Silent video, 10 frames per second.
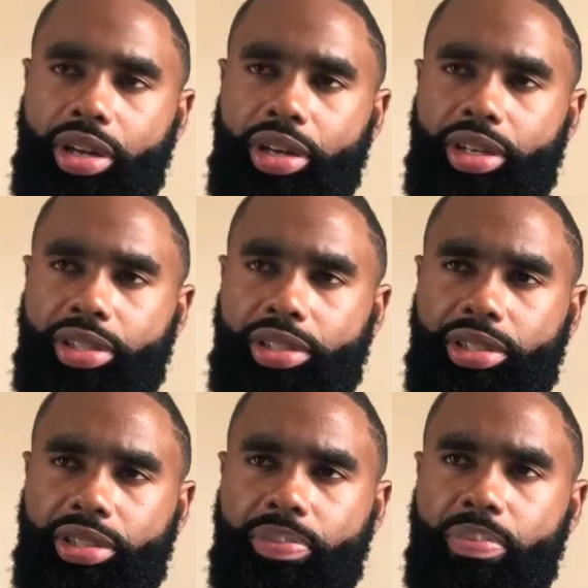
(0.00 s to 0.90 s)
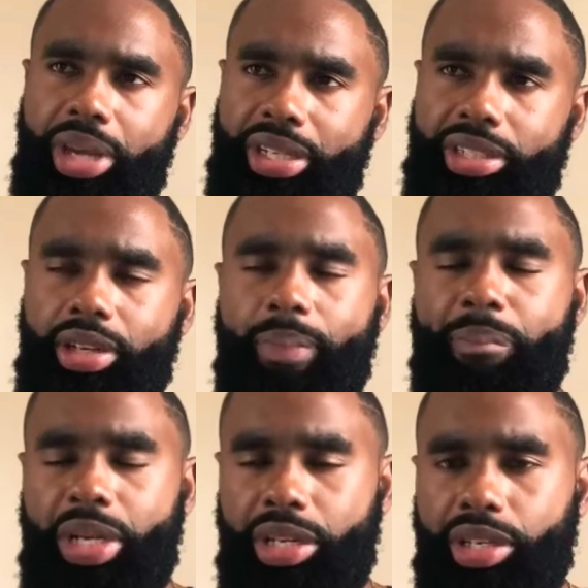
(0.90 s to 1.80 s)
is men's
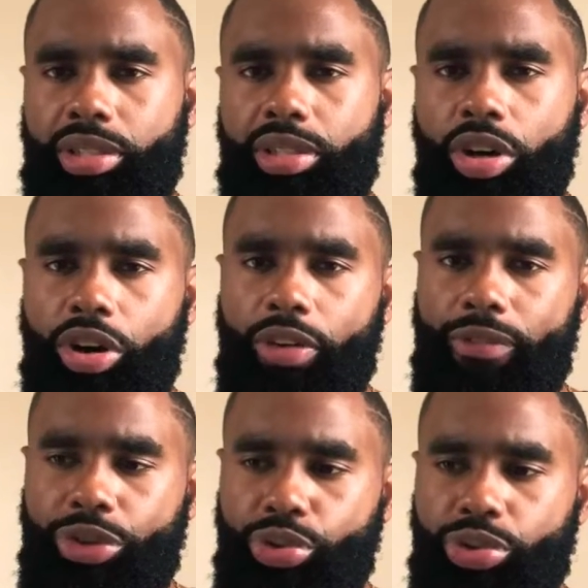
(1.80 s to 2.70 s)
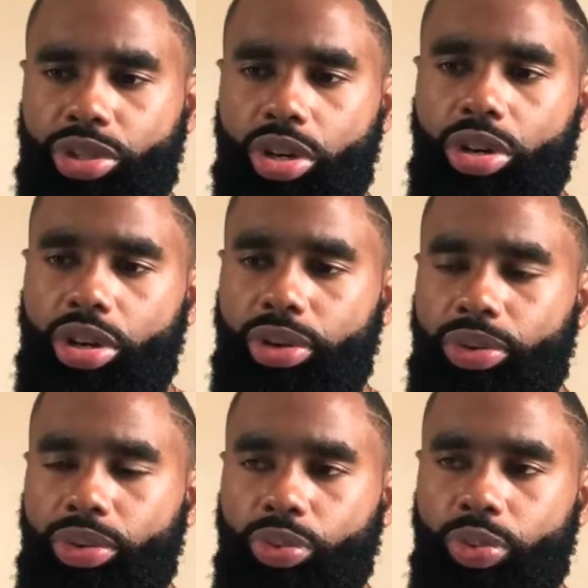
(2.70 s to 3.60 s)
opinion or views
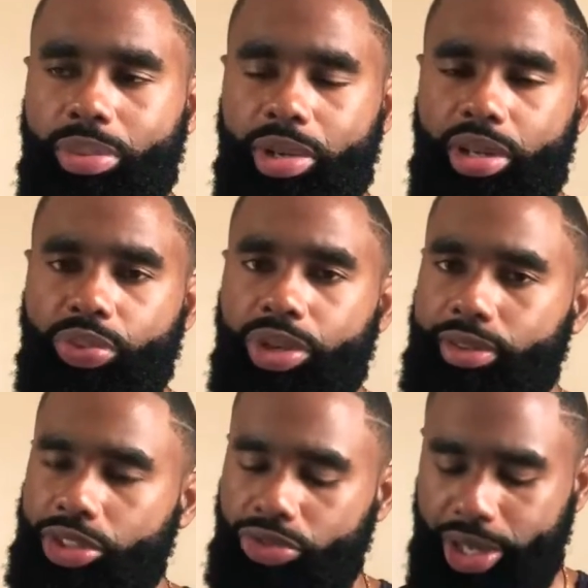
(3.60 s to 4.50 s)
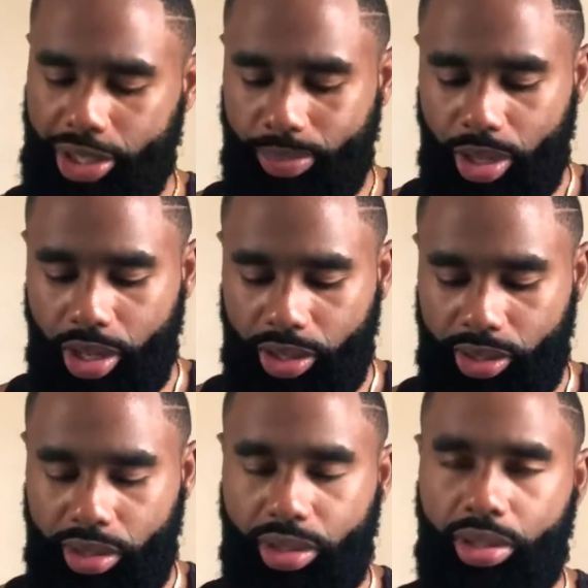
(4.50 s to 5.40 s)
on women with stretch
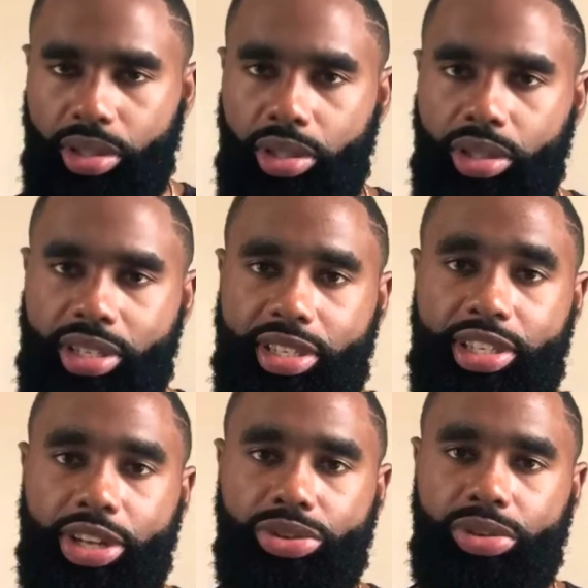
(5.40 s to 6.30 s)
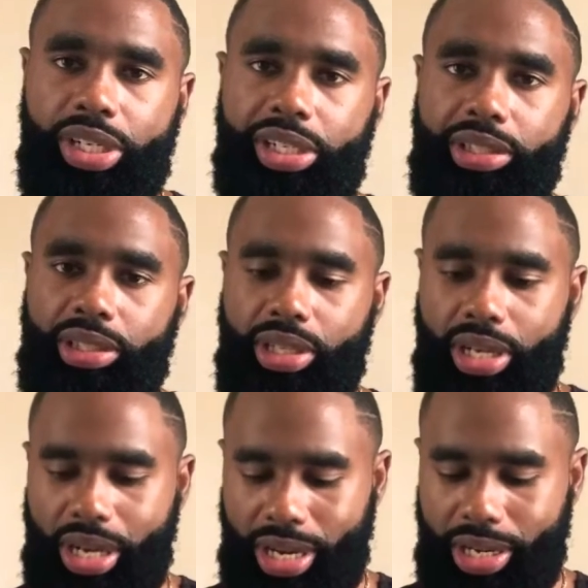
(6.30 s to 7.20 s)
marks, cellulite,
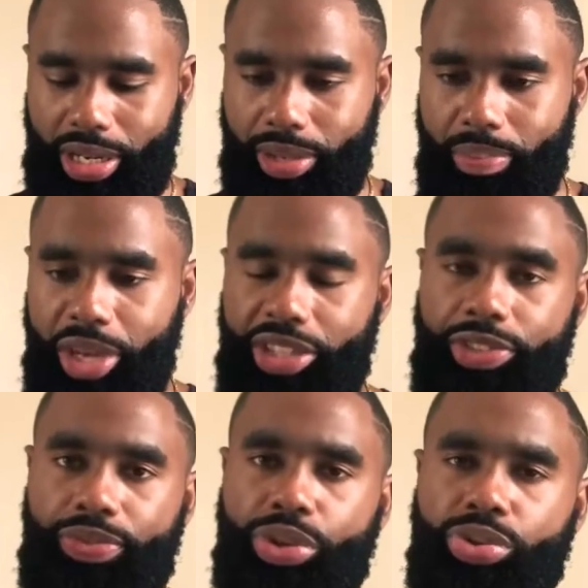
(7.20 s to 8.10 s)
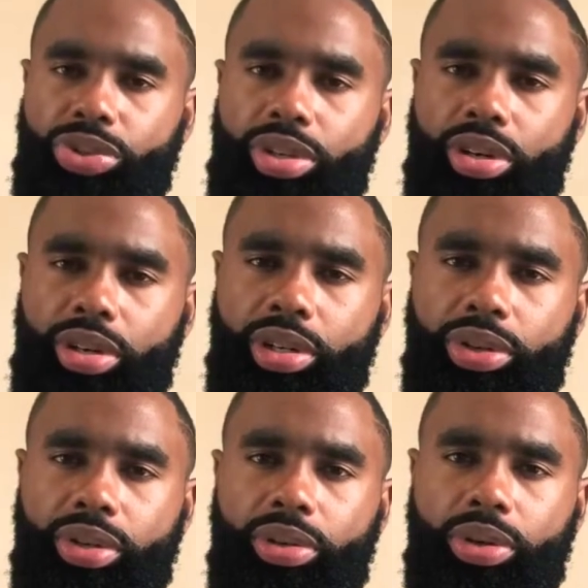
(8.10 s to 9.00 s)
and men's views
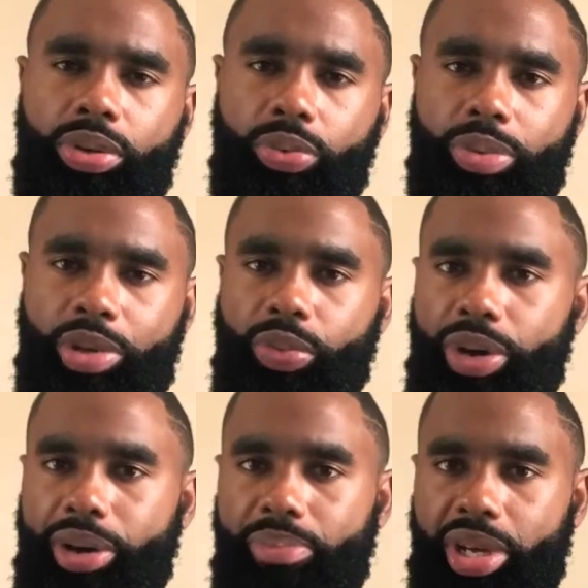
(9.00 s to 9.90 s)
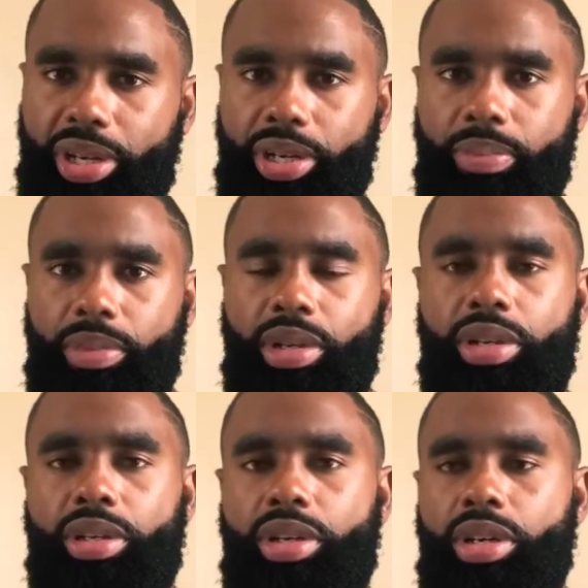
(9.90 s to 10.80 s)
on women wearing makeup?
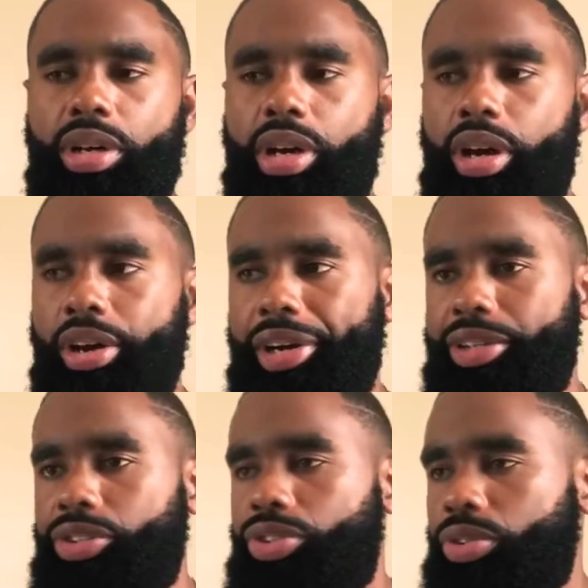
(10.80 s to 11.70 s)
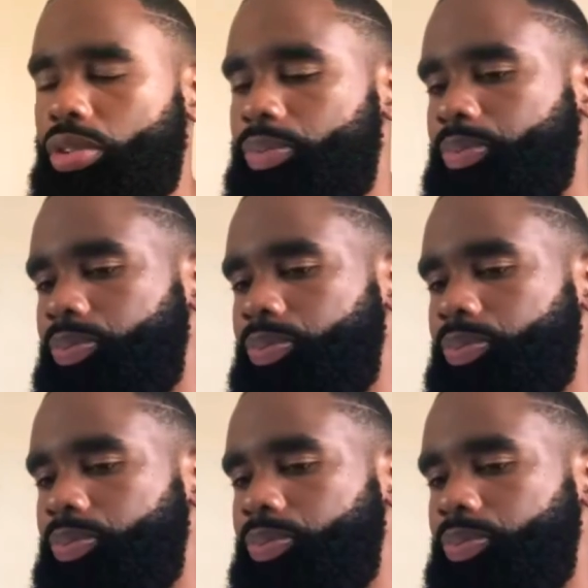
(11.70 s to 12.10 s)
Alright, so